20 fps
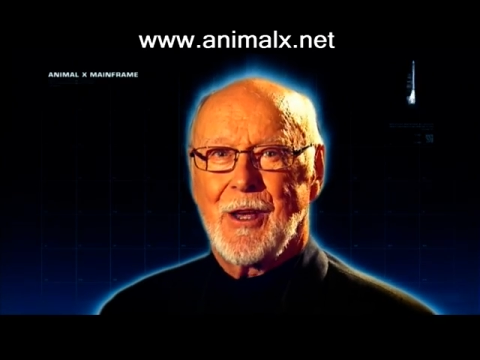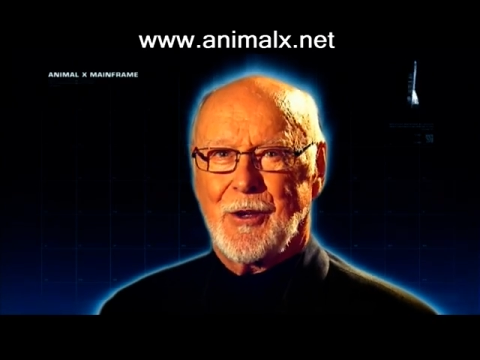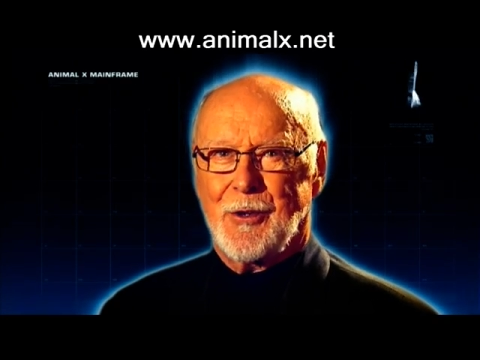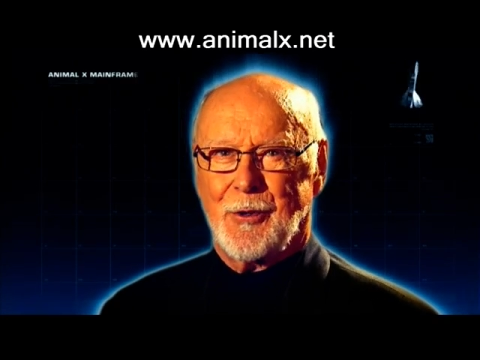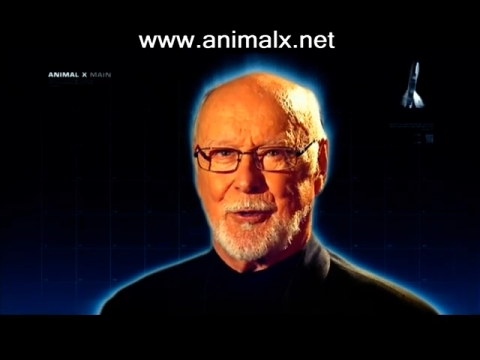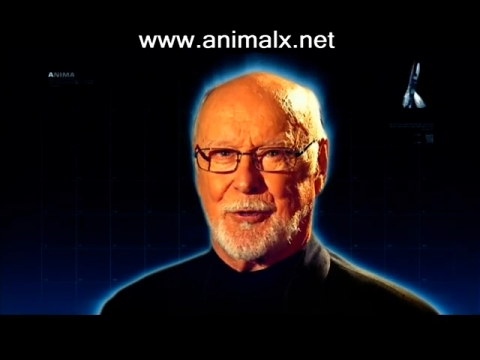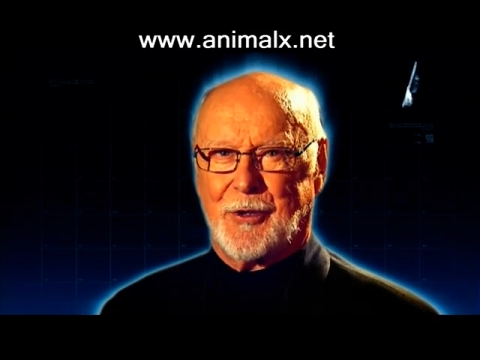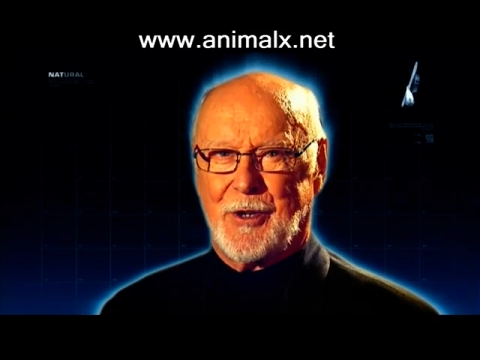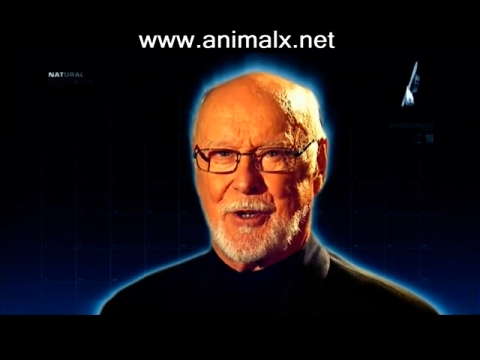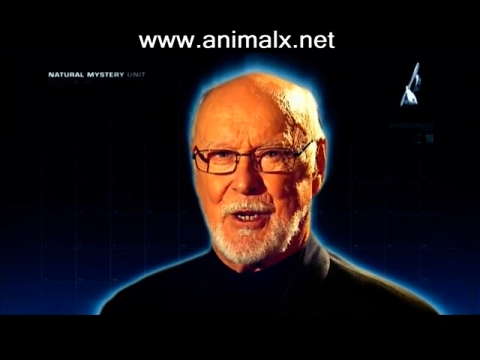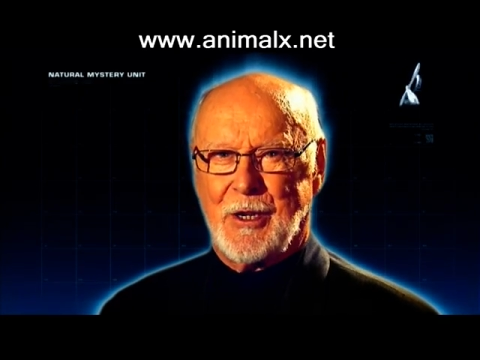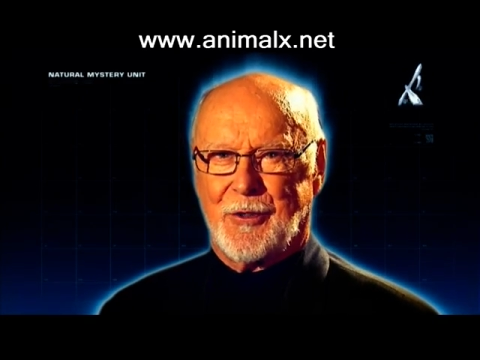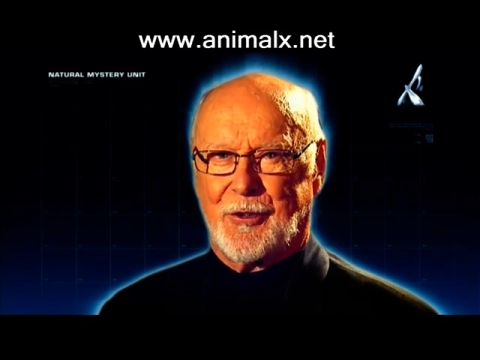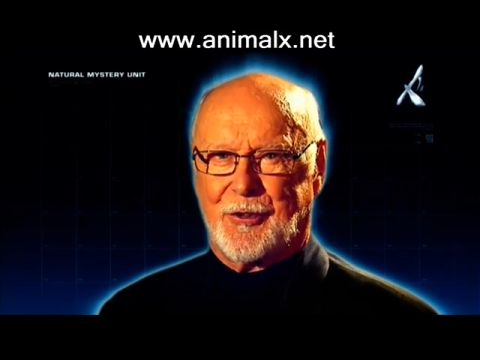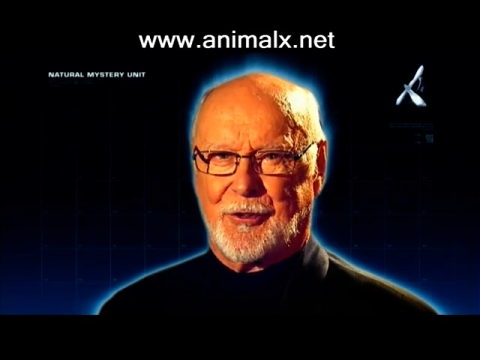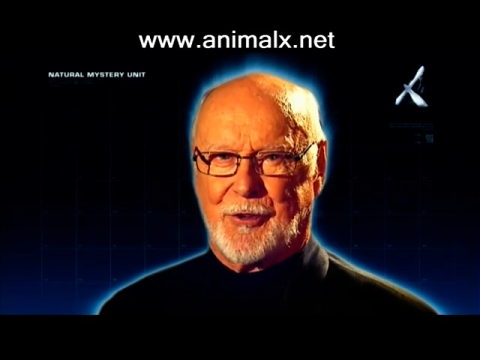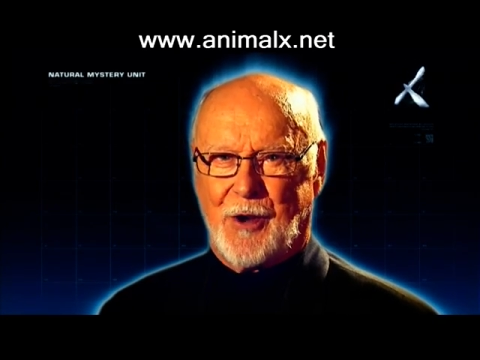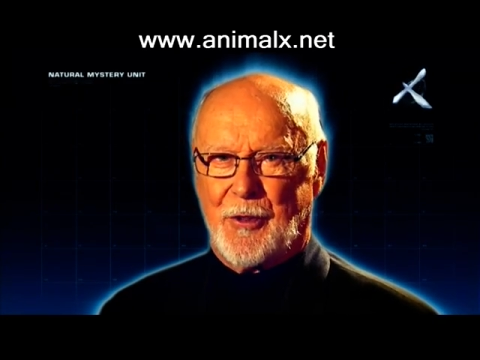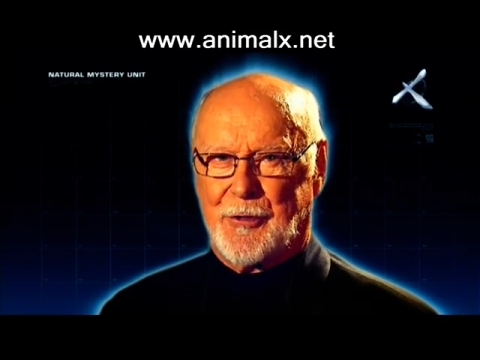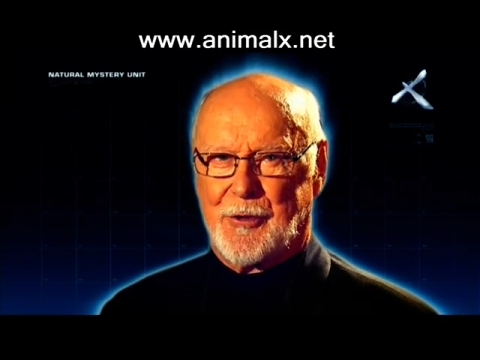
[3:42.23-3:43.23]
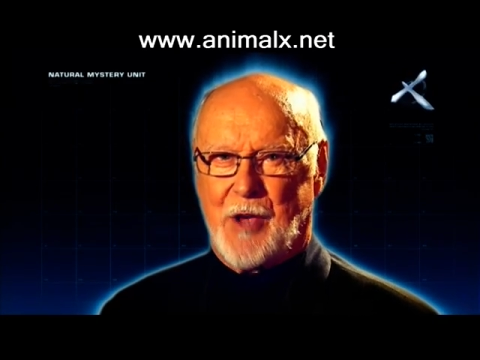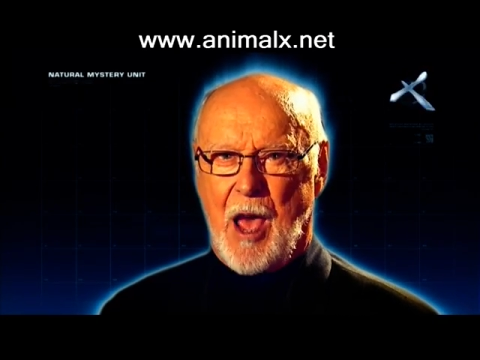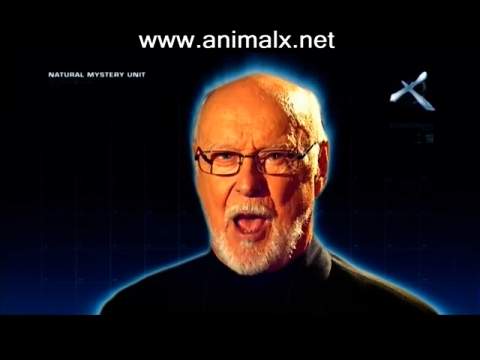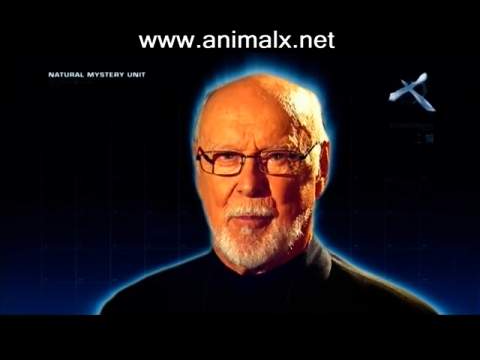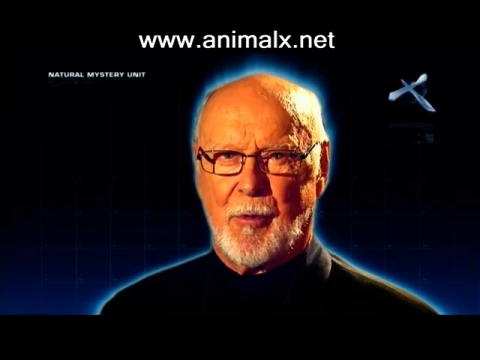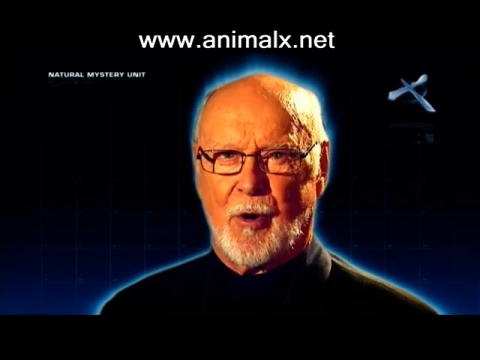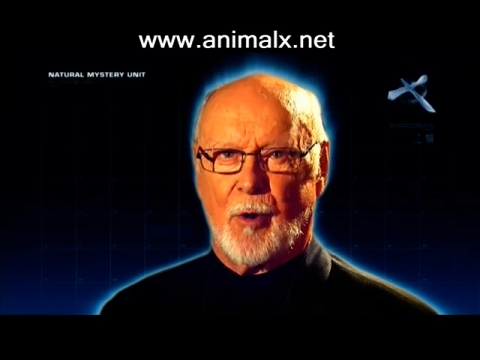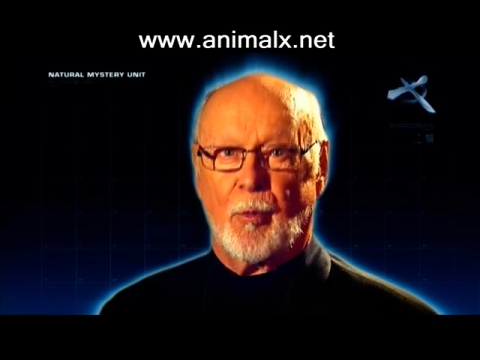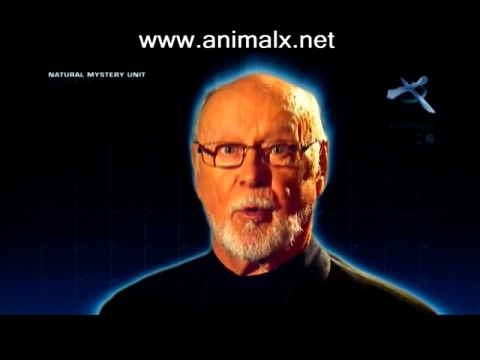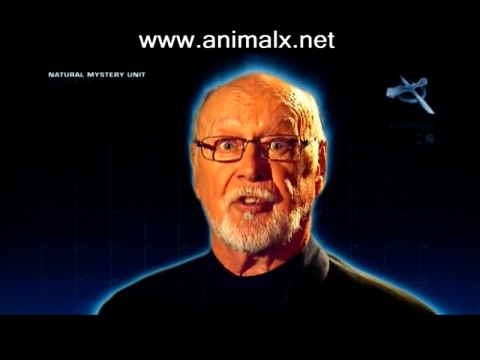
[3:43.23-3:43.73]
You see, the stealth
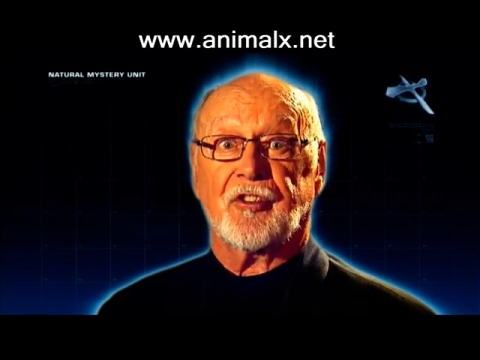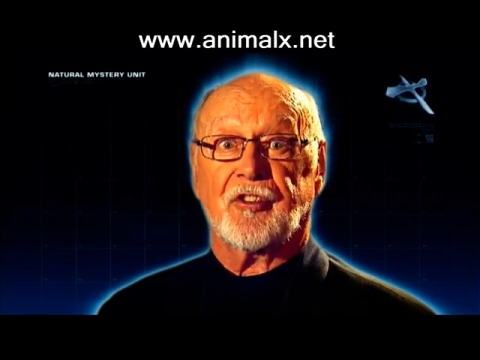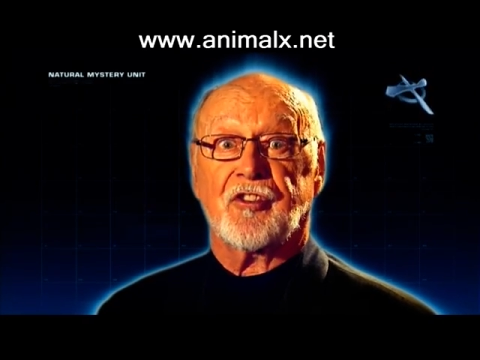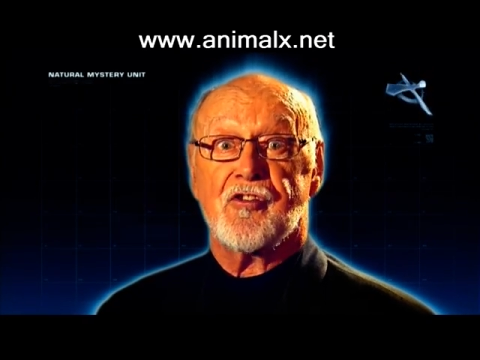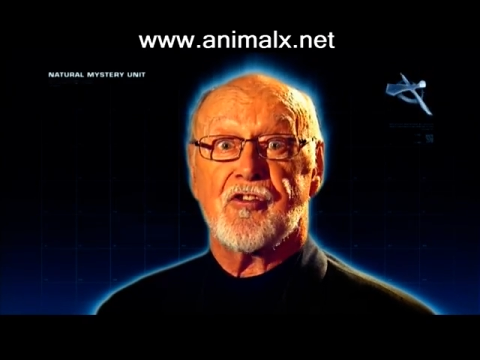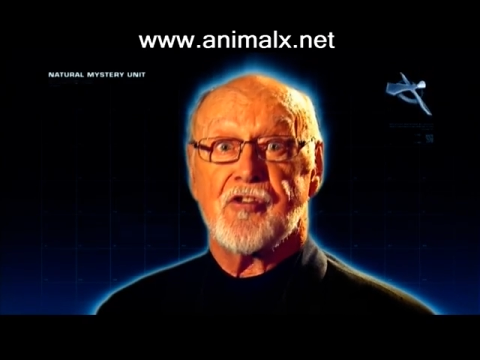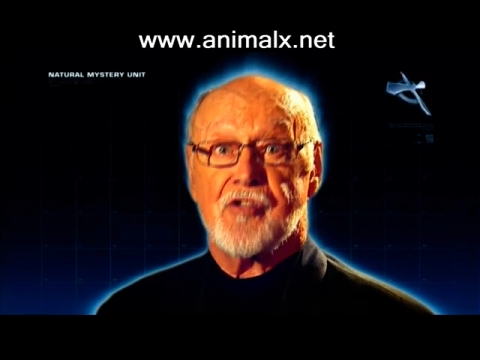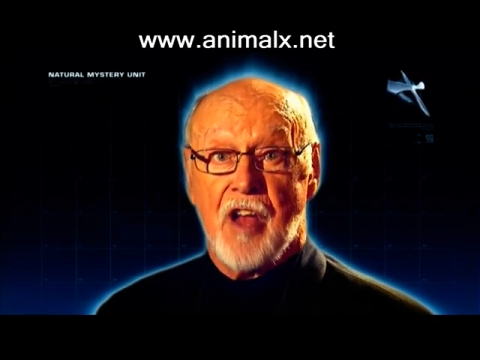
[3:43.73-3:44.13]
camera was